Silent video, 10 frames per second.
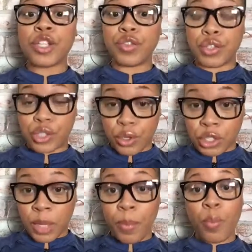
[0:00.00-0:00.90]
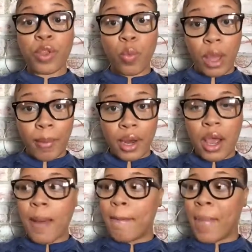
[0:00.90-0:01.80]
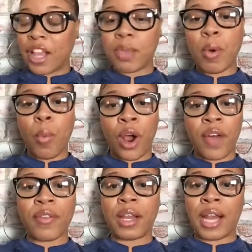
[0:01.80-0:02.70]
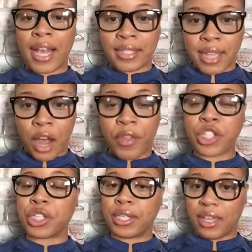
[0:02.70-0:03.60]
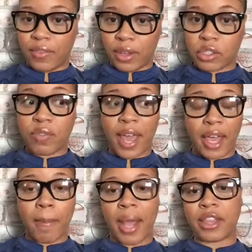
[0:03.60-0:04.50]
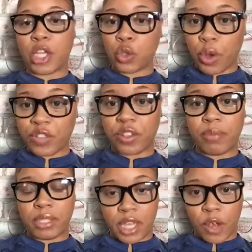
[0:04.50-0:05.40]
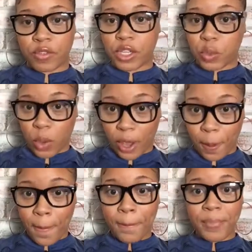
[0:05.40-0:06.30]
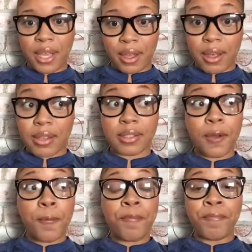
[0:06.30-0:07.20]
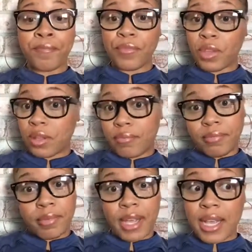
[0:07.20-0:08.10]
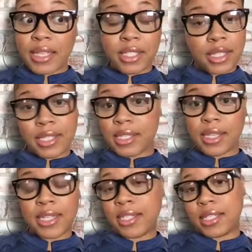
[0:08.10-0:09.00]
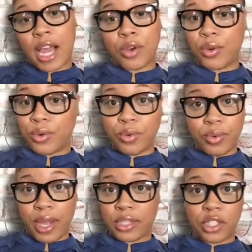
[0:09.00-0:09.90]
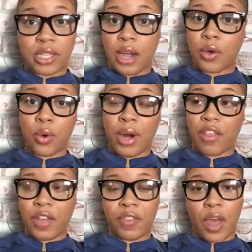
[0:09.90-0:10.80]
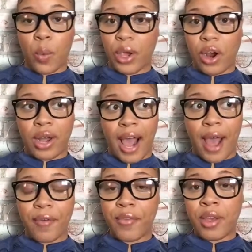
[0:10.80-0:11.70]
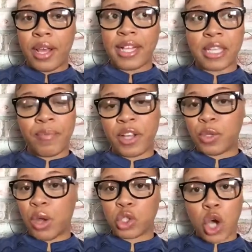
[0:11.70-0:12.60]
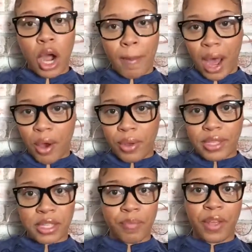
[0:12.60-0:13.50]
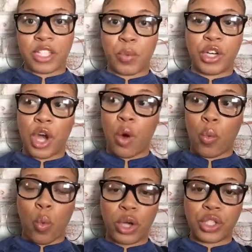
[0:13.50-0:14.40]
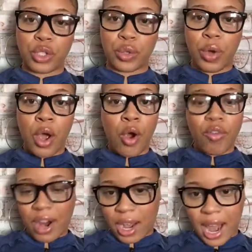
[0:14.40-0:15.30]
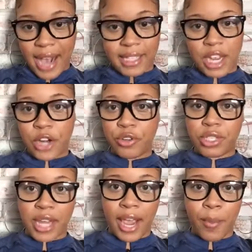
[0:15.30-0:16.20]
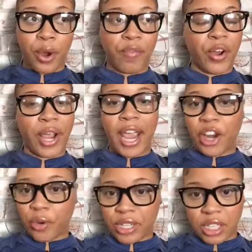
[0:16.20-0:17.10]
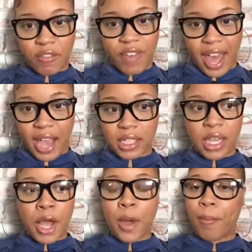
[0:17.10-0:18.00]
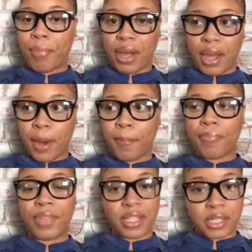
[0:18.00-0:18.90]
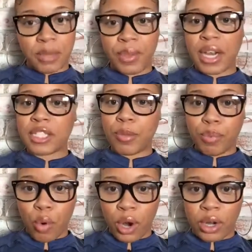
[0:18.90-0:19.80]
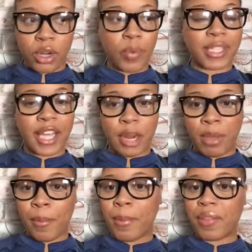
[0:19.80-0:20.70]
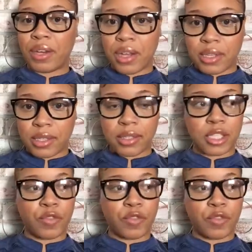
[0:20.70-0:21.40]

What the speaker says: So if you're still sleeping with women, make them aware of the lifestyle that you're living so they can make that choice for themselves as well. Because it's just not cool. It's just not cool. And I think that it's some things we don't talk about. It's some things that we don't want to recognize and understand. We are very ignorant to the fact. But this is something that's important. It's killing people by the dozens.